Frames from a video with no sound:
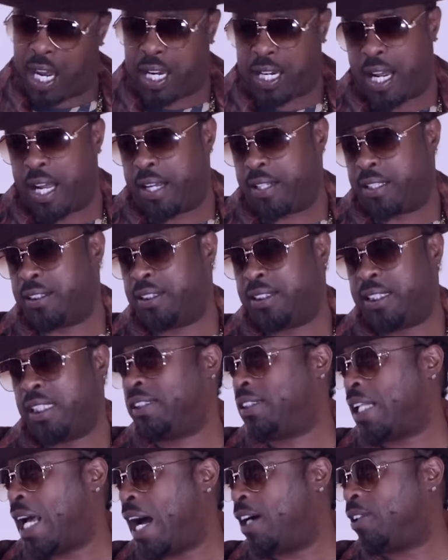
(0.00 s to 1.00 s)
got like
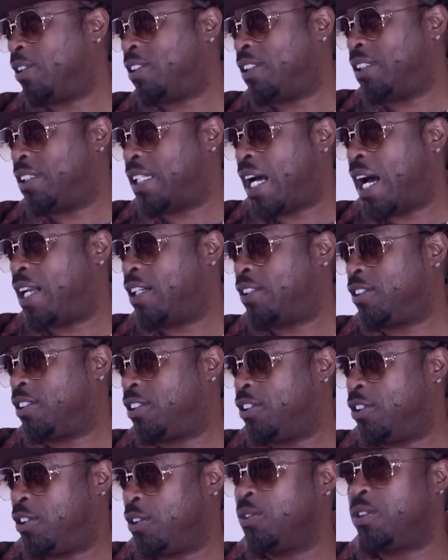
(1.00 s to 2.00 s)
six thousand
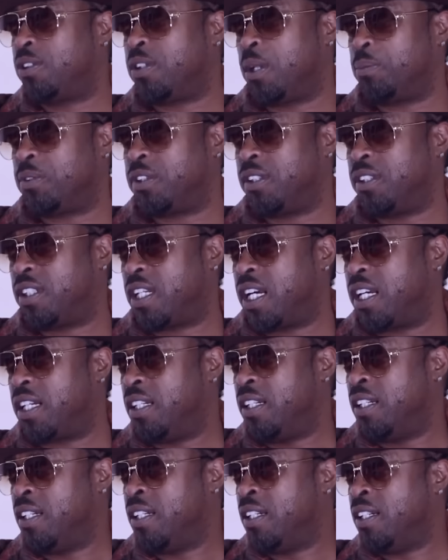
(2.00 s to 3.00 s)
dollars to do something.
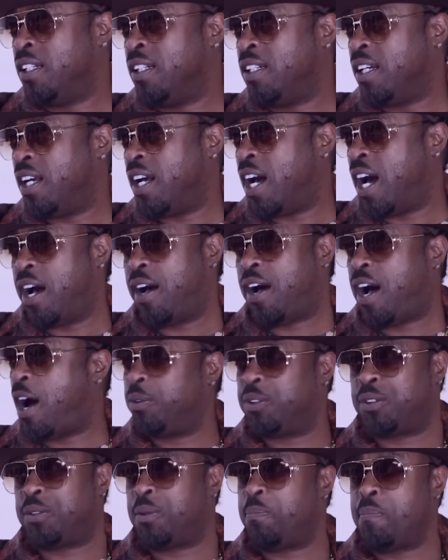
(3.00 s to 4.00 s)
Like I,
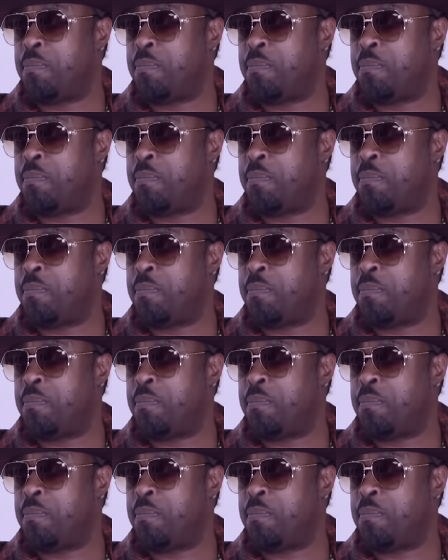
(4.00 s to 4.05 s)
I was